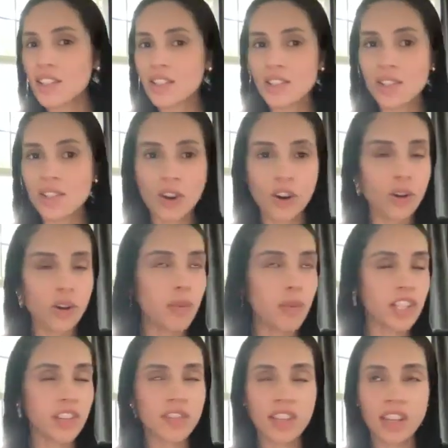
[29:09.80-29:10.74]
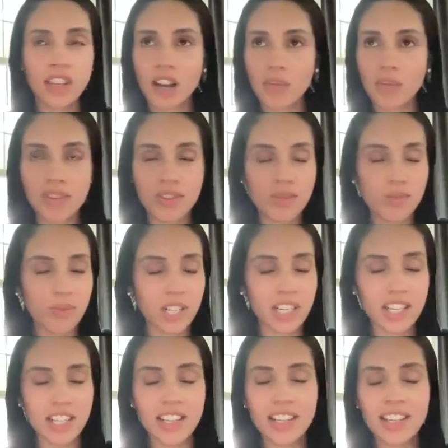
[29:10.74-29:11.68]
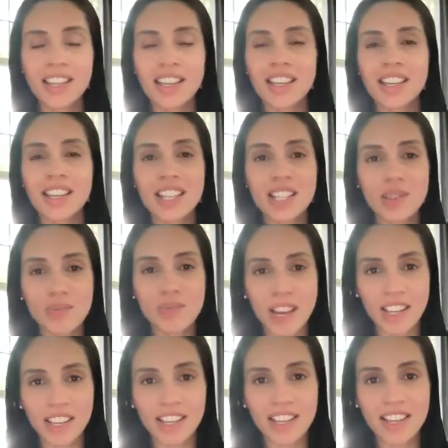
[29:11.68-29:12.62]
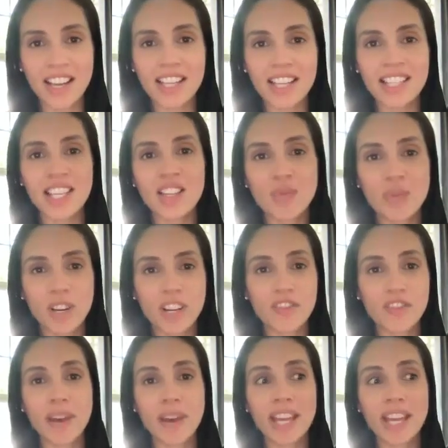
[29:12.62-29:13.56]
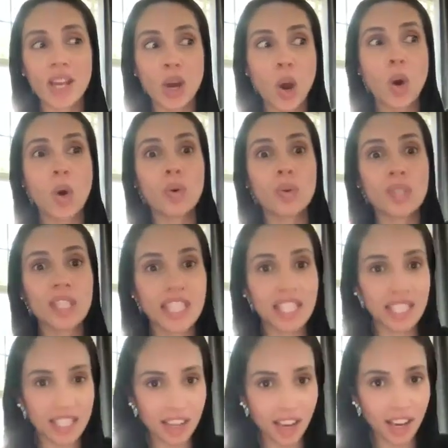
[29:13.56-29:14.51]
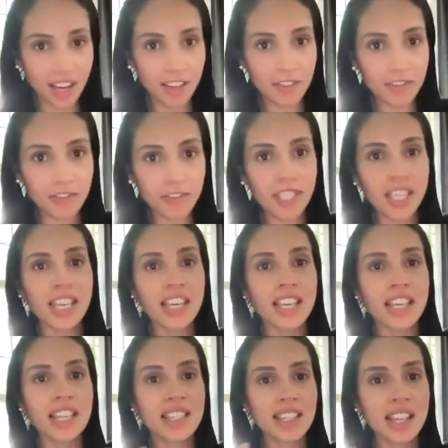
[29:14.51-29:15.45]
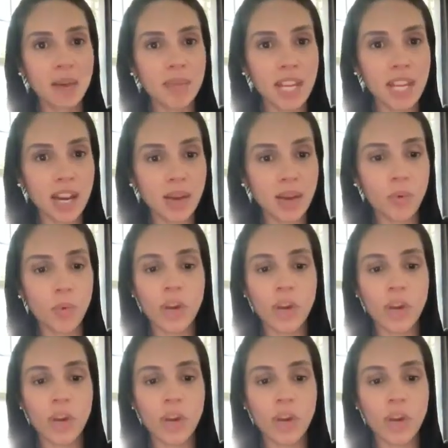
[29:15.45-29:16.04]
So much of the couples work is recognizing what of my own stuff is coming up.